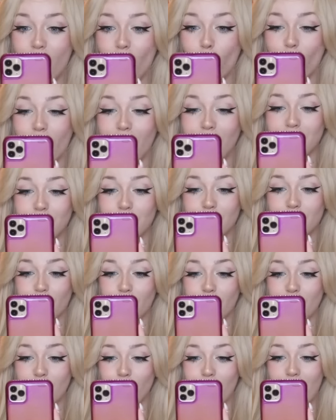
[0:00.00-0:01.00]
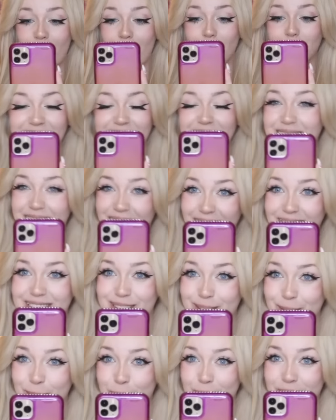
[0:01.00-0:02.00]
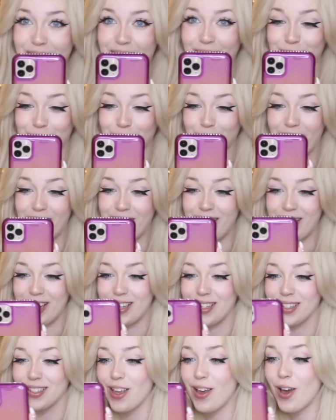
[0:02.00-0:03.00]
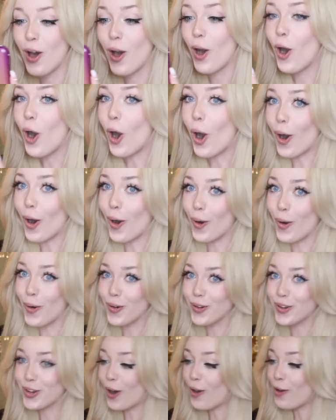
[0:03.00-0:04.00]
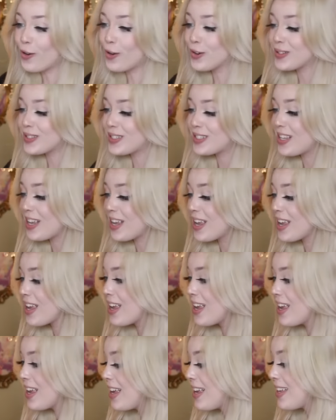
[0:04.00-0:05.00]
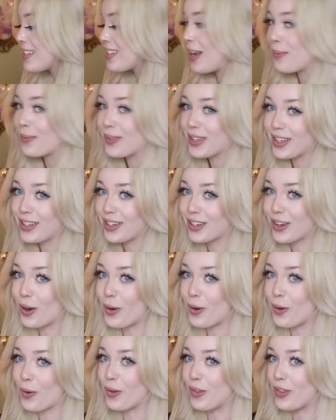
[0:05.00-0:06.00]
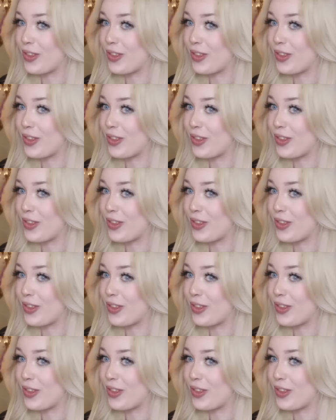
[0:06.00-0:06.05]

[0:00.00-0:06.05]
Walk slowly around, detect supernatural entities. Oh, ghosties! I'm like gonna go